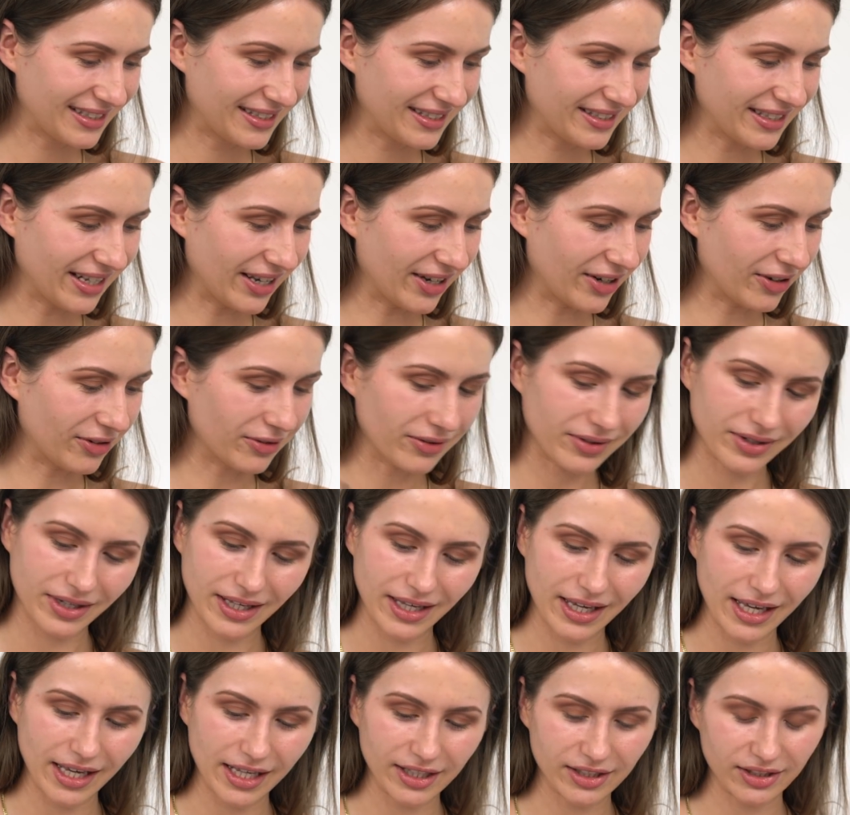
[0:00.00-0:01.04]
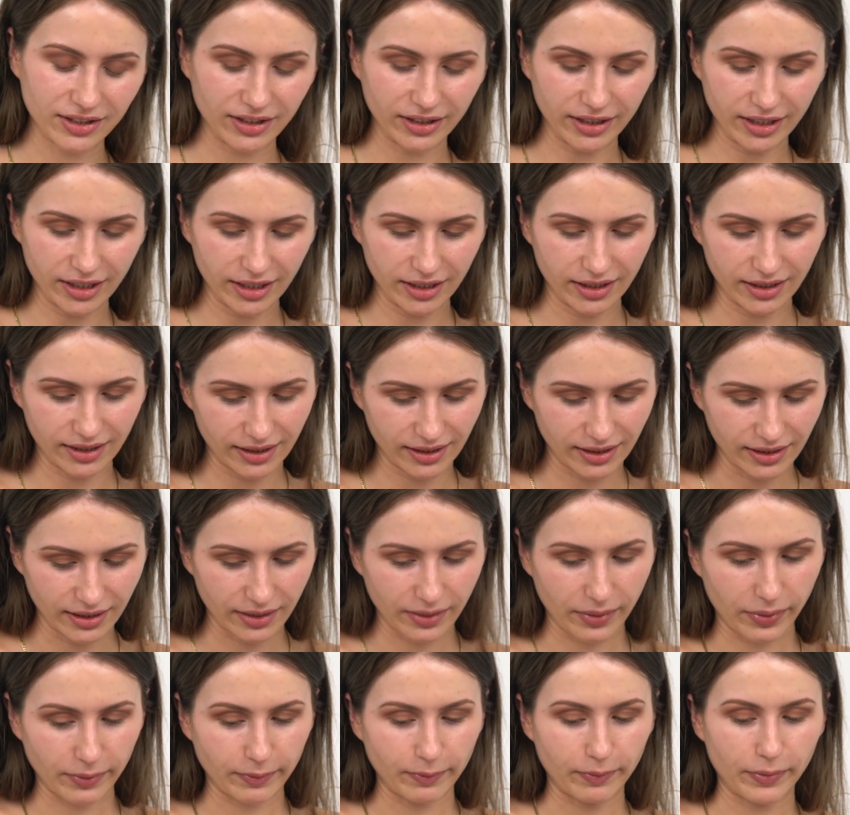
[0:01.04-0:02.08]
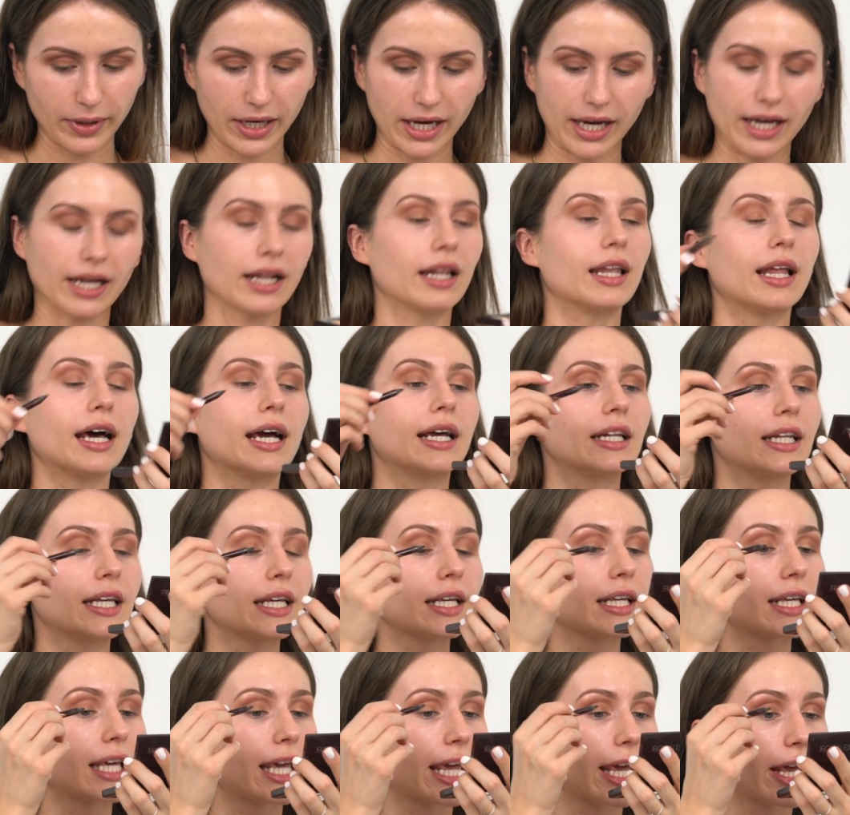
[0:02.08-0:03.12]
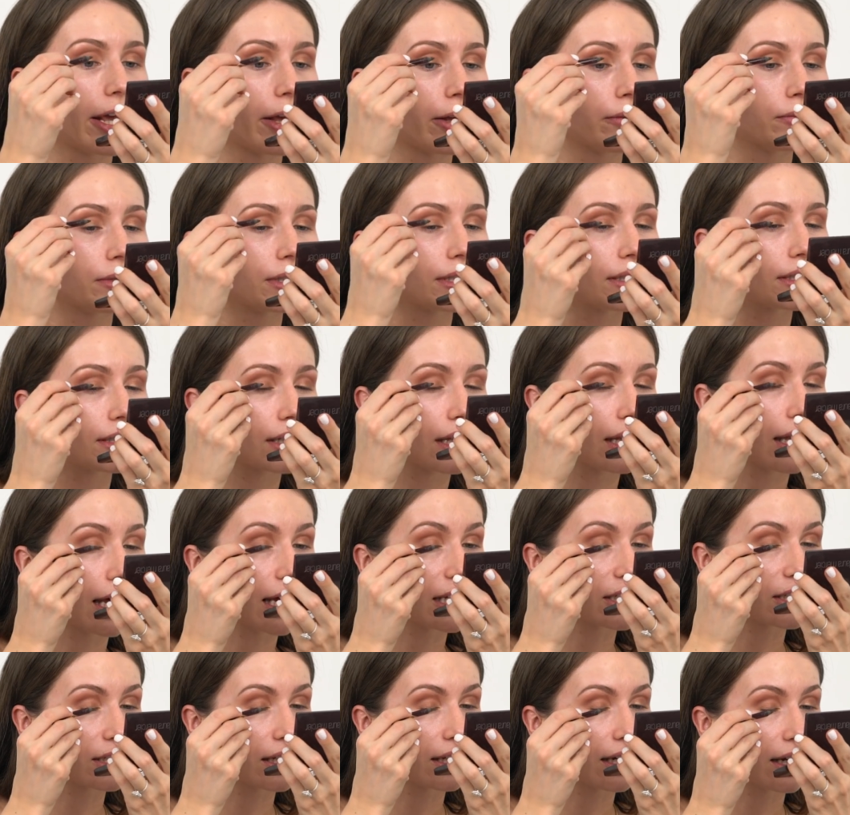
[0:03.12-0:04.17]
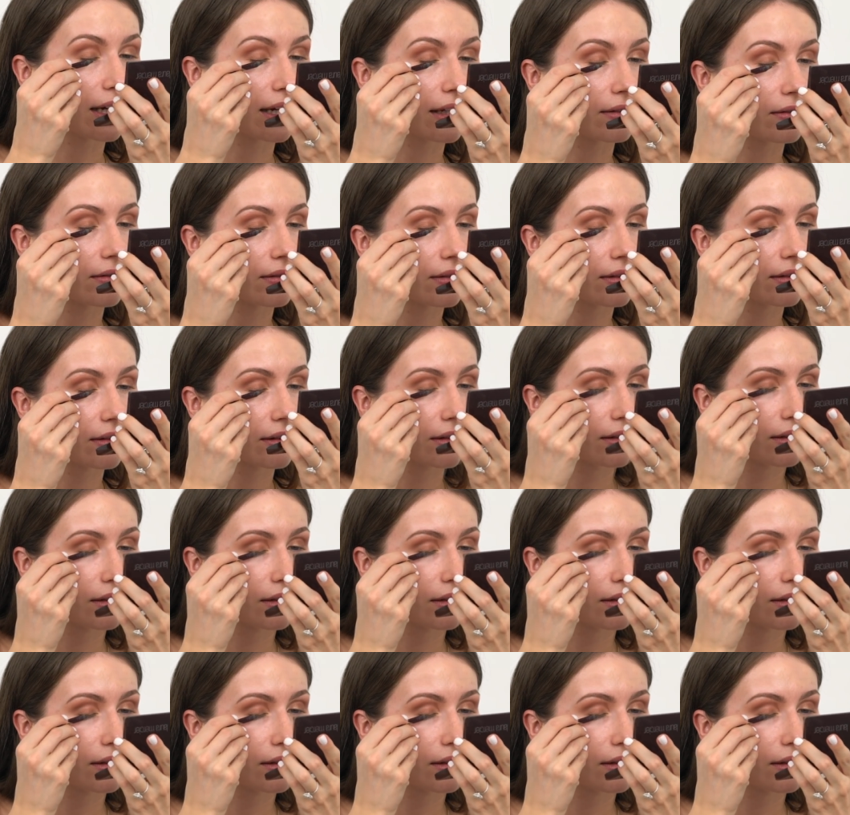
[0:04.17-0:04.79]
So he starts by lining Kim's lash line